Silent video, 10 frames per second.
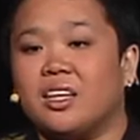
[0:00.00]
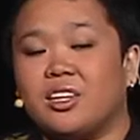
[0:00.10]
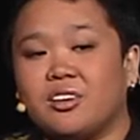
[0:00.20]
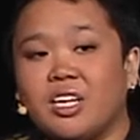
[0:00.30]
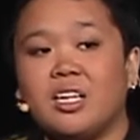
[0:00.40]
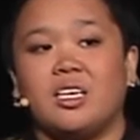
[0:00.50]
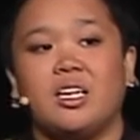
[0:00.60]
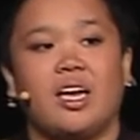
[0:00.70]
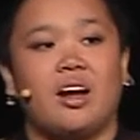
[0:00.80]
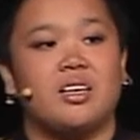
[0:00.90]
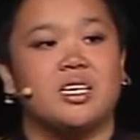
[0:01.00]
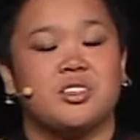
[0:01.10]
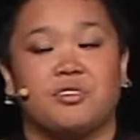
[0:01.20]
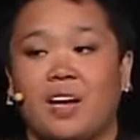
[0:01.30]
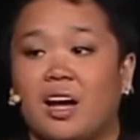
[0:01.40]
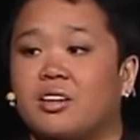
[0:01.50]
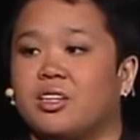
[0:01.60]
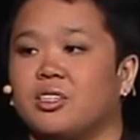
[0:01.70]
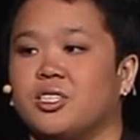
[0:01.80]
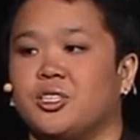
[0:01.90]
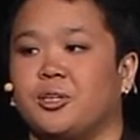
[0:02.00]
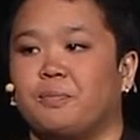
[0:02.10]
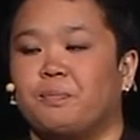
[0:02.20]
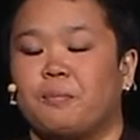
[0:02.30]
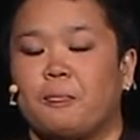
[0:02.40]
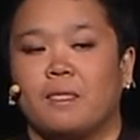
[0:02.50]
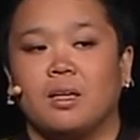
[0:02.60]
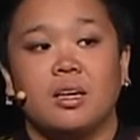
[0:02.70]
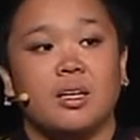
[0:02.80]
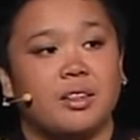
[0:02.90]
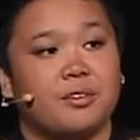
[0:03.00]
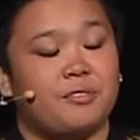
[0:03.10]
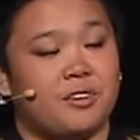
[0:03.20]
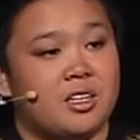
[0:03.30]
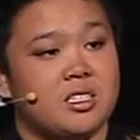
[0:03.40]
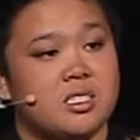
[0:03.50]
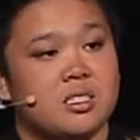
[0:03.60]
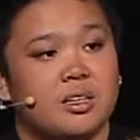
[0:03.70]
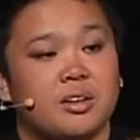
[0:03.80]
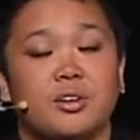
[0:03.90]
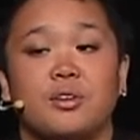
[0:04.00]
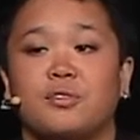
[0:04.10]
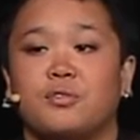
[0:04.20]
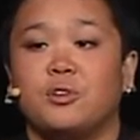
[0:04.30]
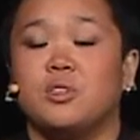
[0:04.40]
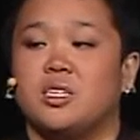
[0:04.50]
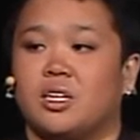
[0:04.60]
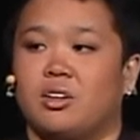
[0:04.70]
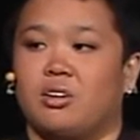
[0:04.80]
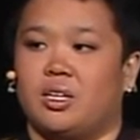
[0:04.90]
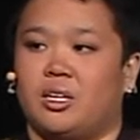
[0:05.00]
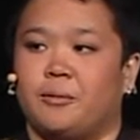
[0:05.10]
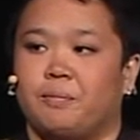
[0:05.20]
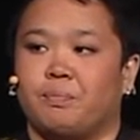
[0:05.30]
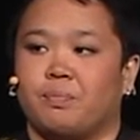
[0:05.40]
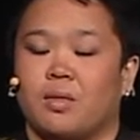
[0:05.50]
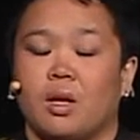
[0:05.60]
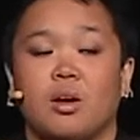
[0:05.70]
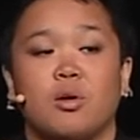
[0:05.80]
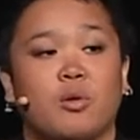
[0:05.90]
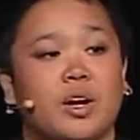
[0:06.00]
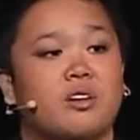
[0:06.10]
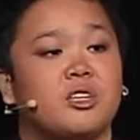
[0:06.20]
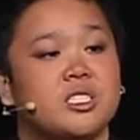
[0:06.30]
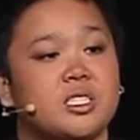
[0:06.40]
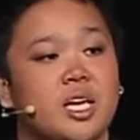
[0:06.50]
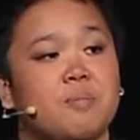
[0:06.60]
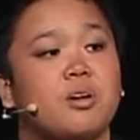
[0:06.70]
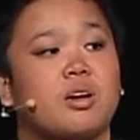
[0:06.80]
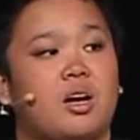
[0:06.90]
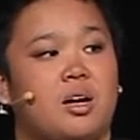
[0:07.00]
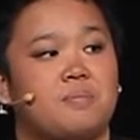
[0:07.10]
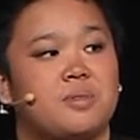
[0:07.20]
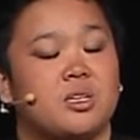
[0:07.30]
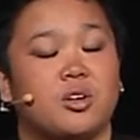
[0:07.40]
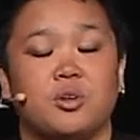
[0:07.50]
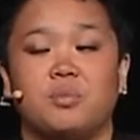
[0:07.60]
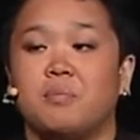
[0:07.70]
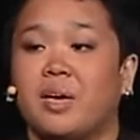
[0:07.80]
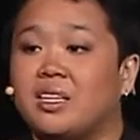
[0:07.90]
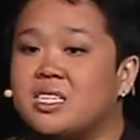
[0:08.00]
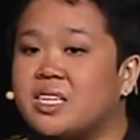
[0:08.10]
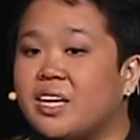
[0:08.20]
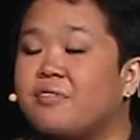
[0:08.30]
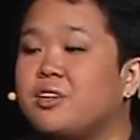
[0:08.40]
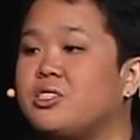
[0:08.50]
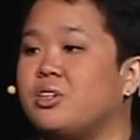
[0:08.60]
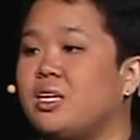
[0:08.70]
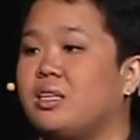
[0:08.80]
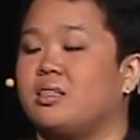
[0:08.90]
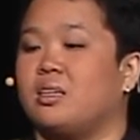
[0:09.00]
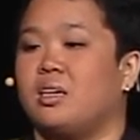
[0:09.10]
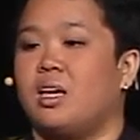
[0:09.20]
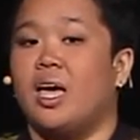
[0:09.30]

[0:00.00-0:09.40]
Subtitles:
in three key areas of agriculture. The first, food security, where staple crops could be made safer to eat